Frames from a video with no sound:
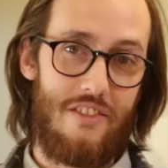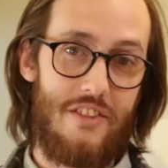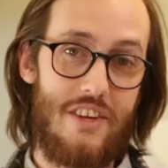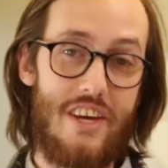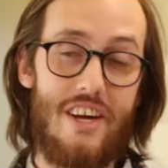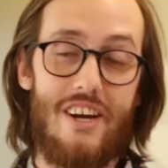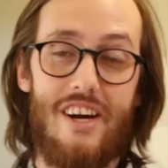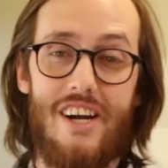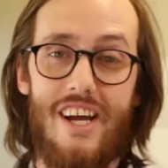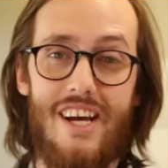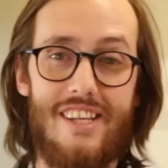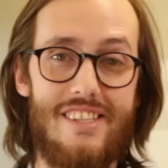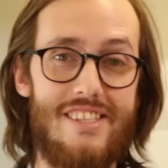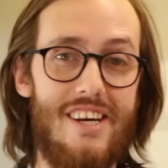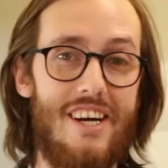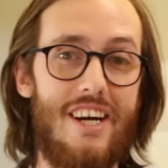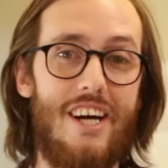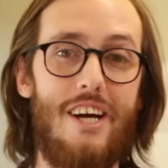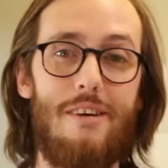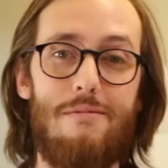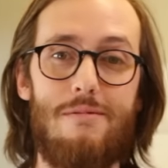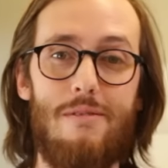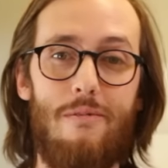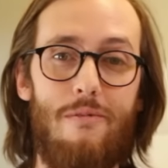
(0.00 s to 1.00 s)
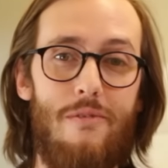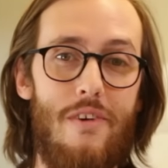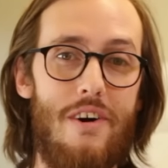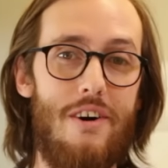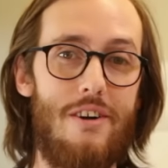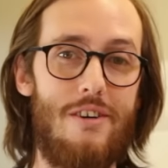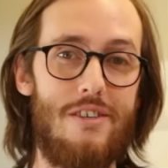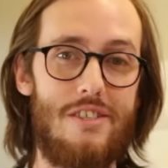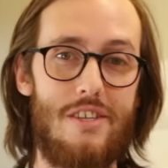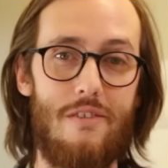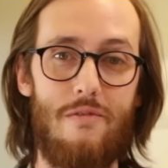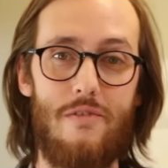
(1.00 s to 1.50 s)
The internet dug up some
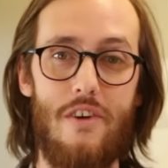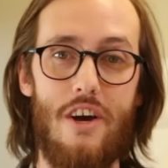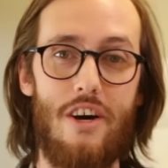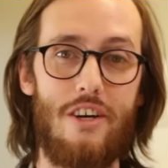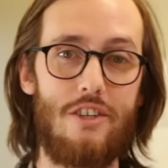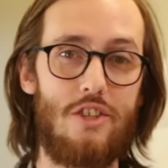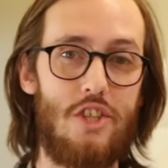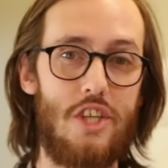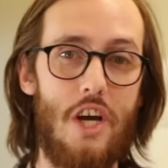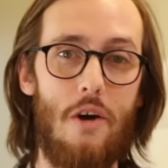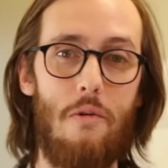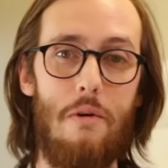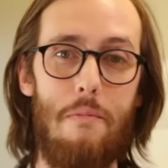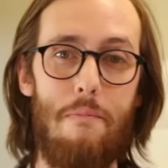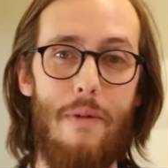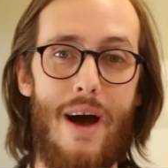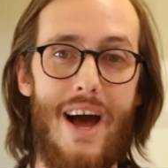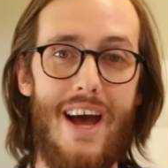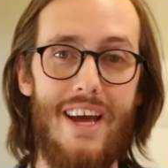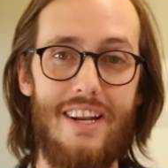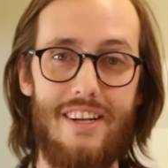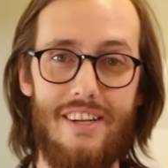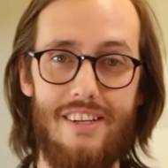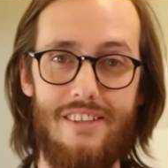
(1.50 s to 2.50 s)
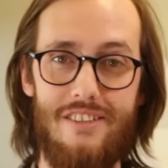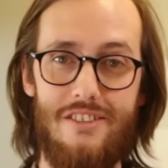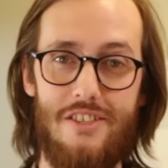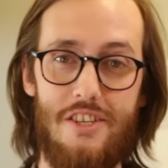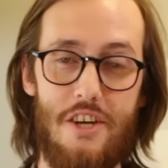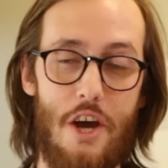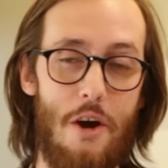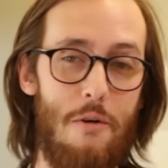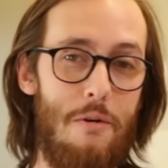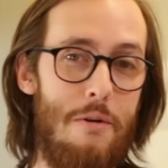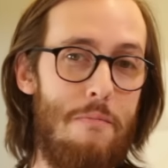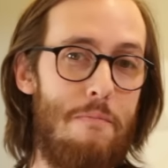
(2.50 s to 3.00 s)
photos of young Joey Biden,
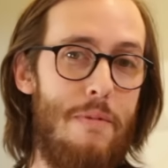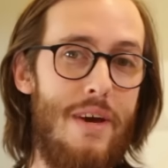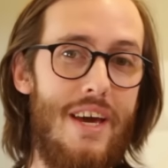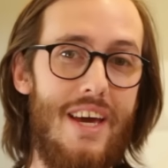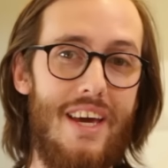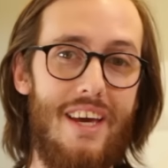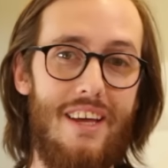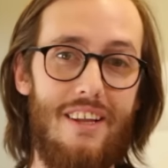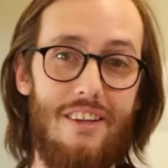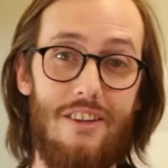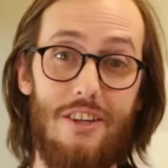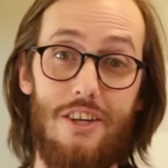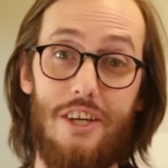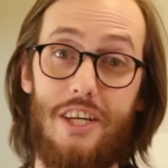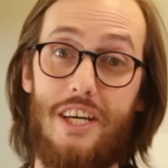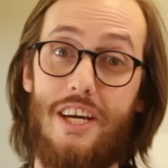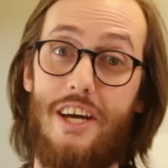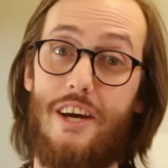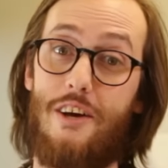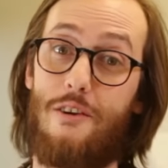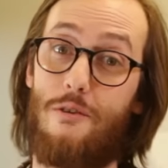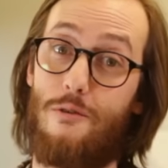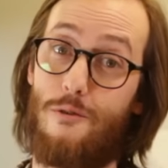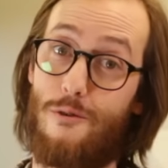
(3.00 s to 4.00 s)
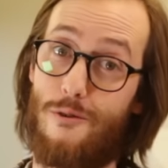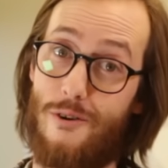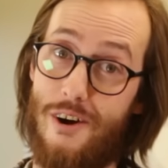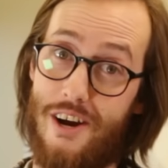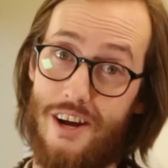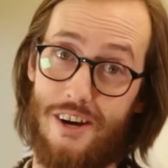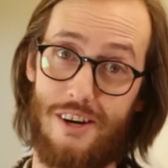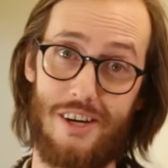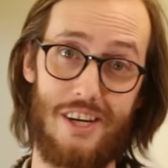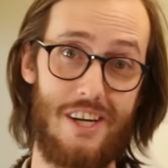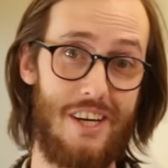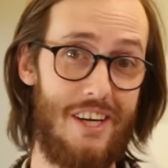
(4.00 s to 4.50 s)
Joey B, looking
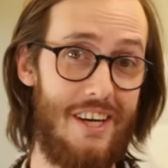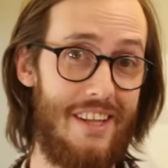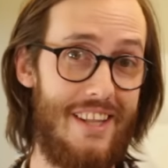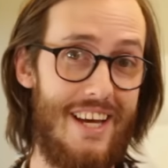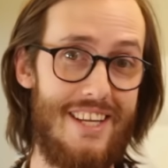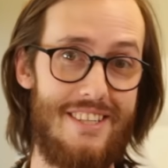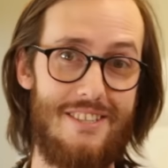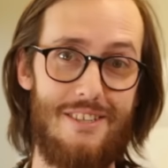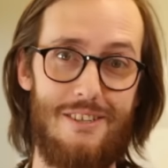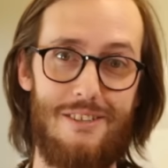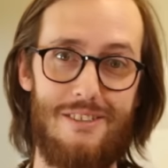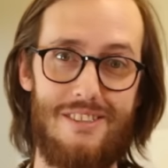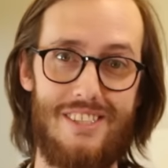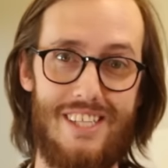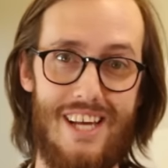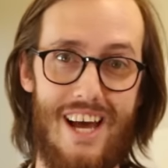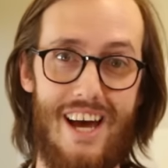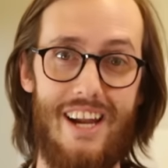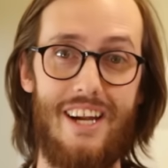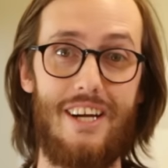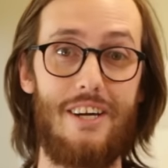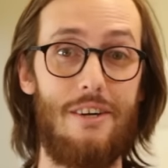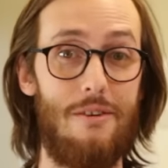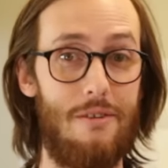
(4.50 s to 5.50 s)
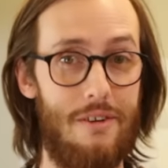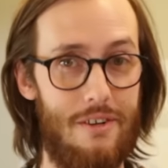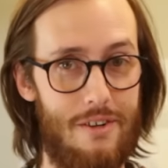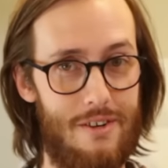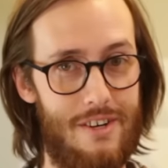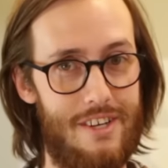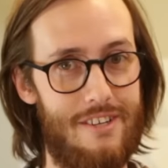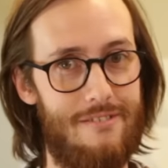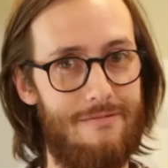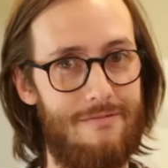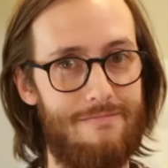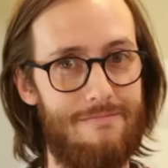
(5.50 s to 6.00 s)
real good. That dude's got it going on.